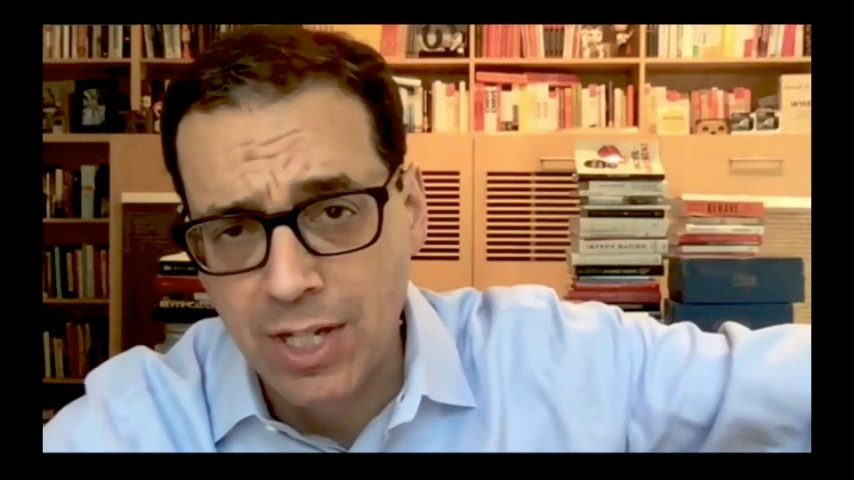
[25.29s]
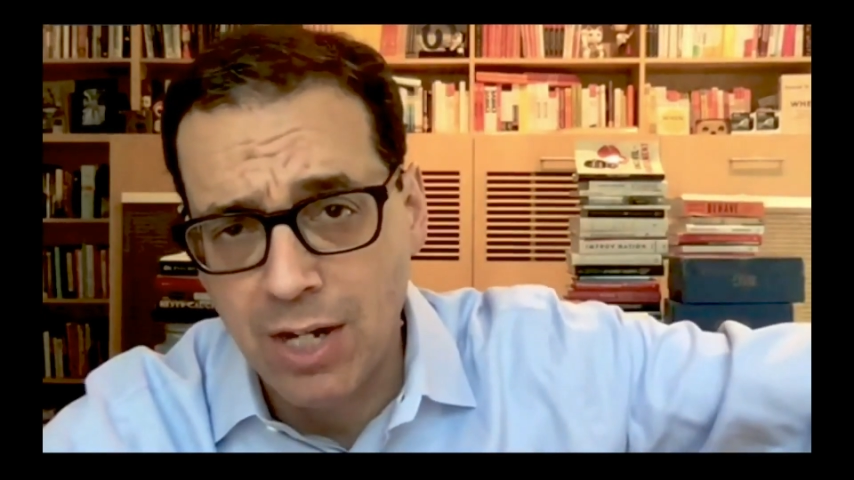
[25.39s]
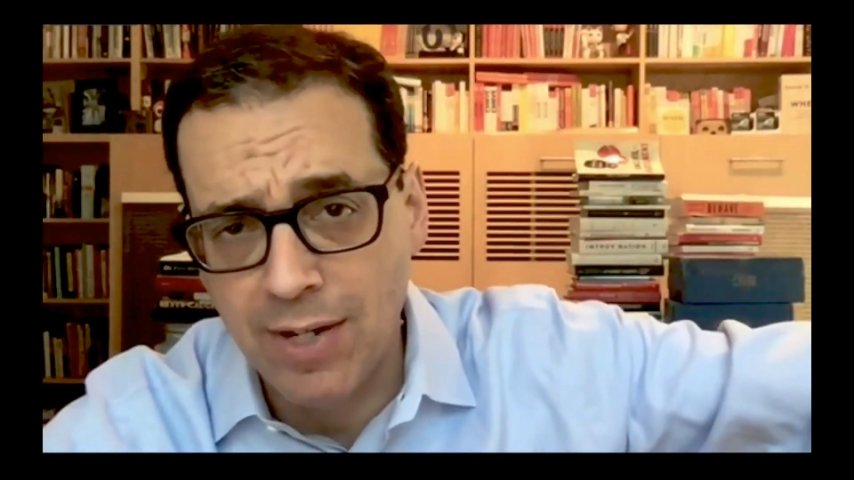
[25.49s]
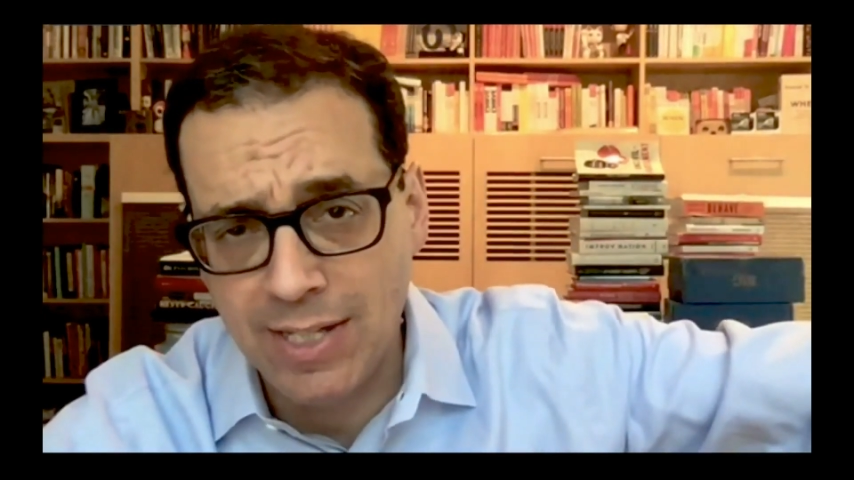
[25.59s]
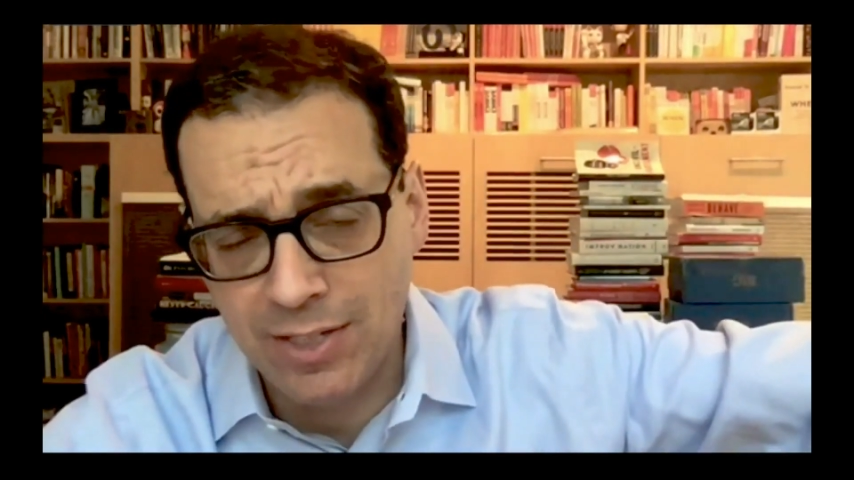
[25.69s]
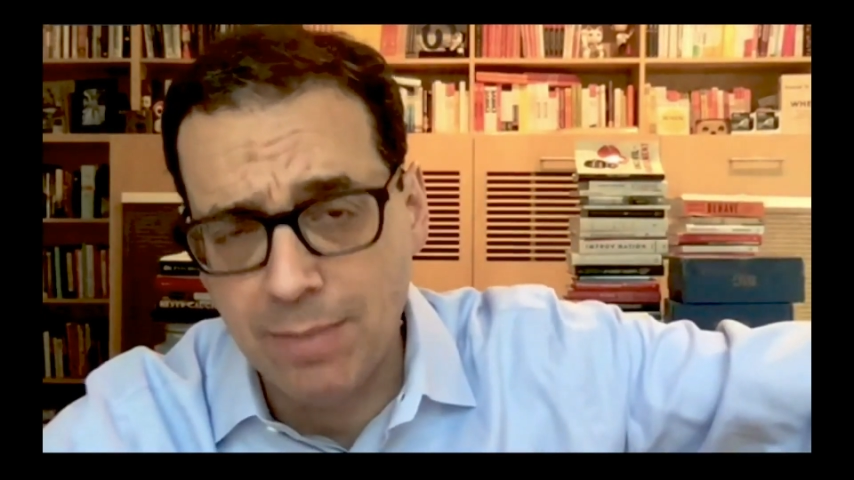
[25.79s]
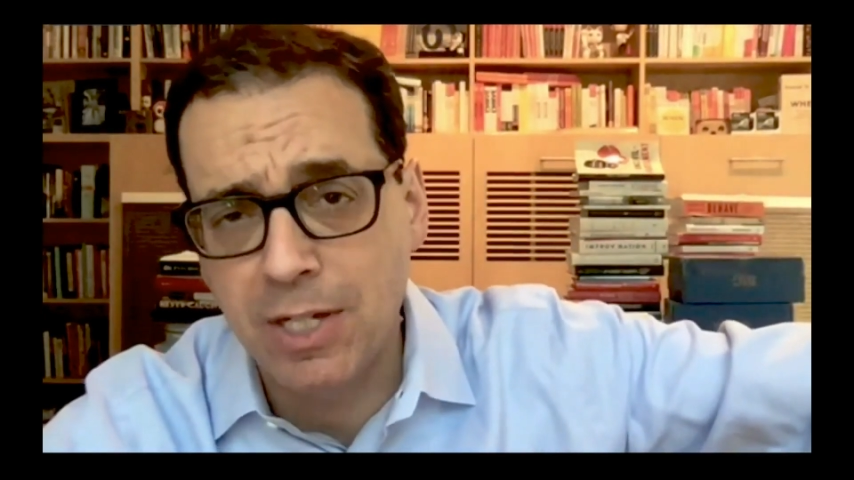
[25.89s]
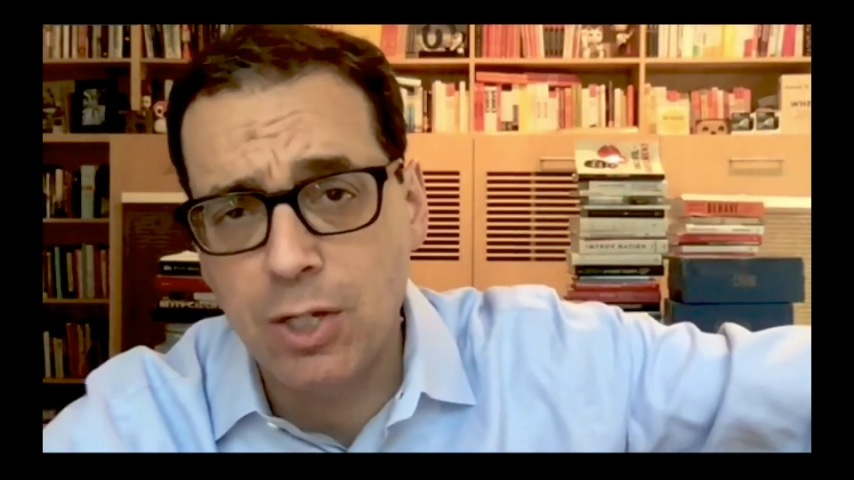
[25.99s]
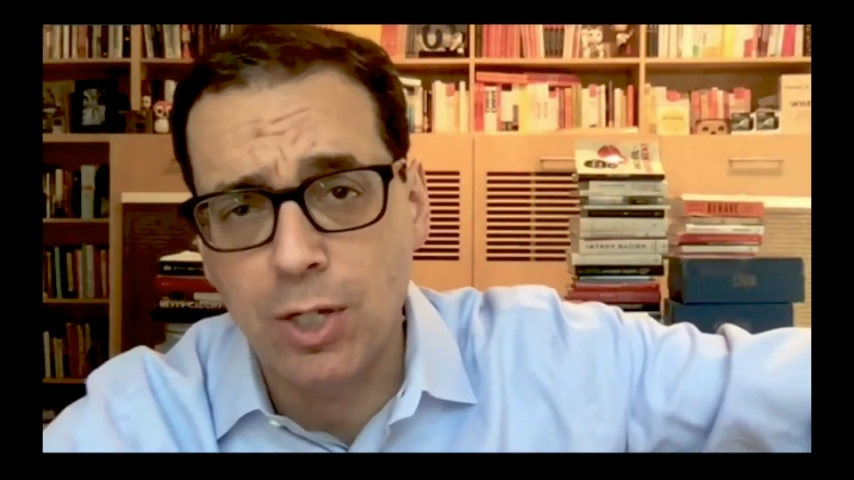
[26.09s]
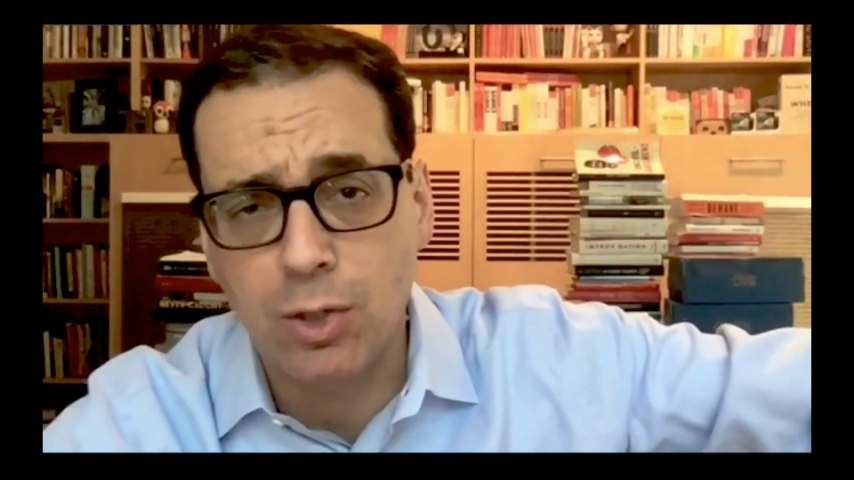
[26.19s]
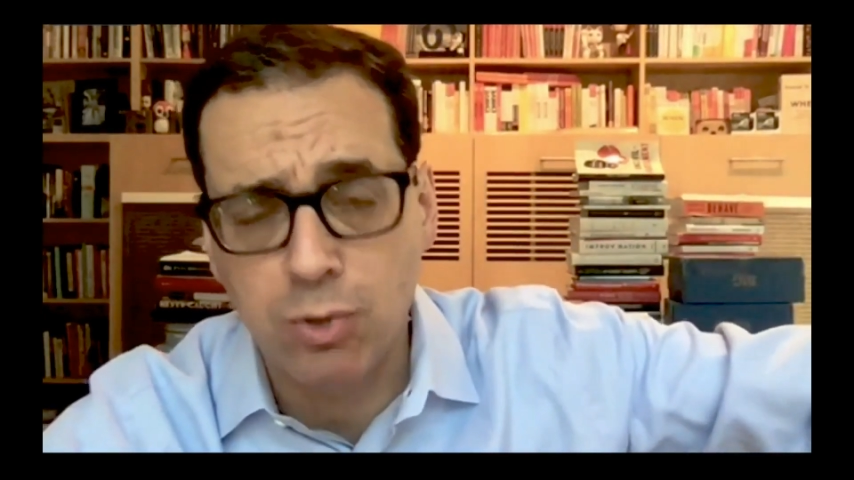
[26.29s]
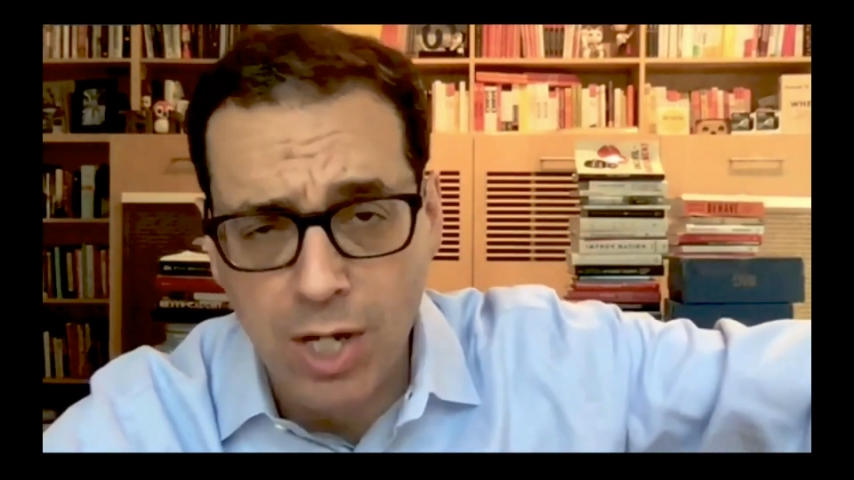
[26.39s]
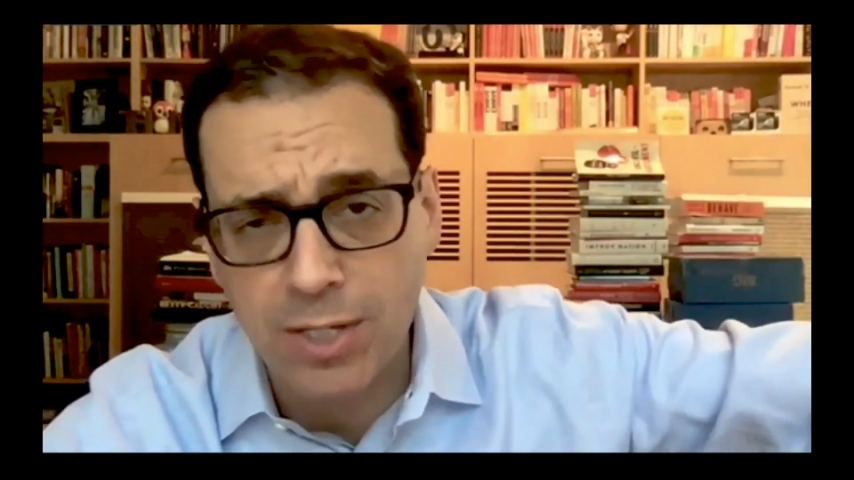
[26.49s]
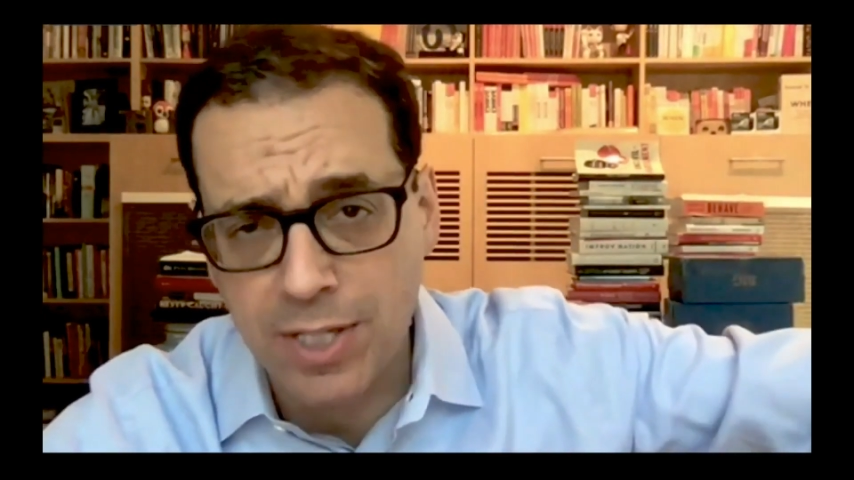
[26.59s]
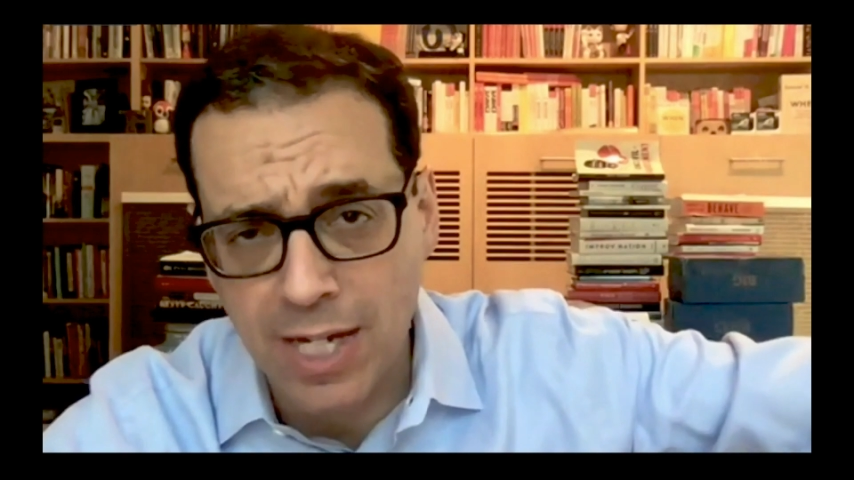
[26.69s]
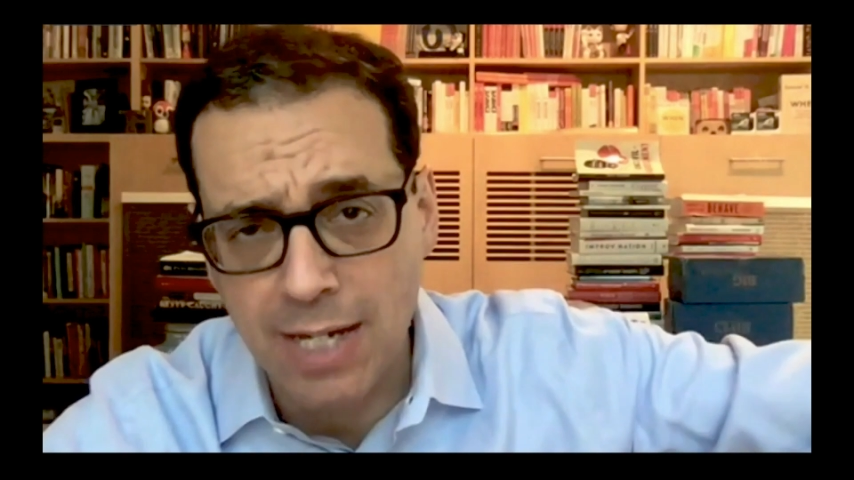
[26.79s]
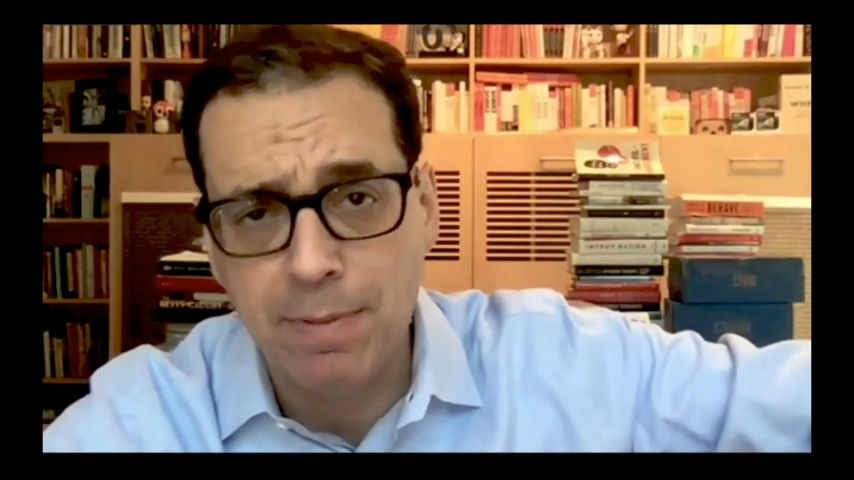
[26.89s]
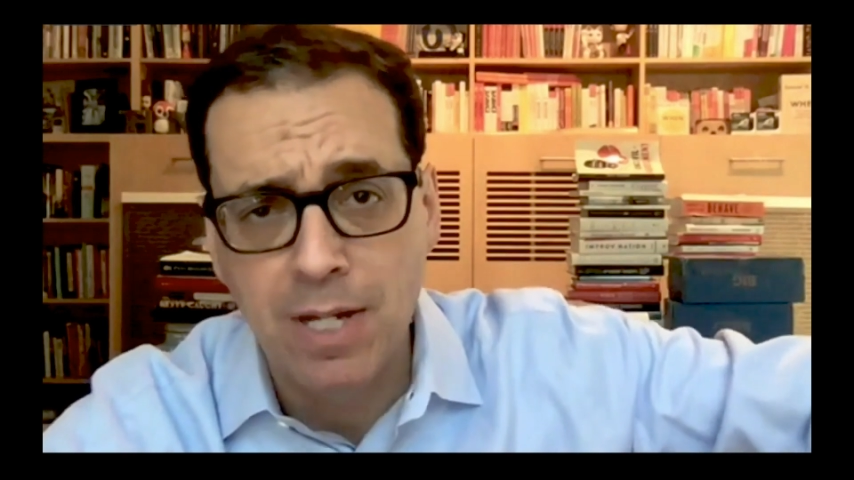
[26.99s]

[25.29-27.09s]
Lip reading: all right, something called a chronotype,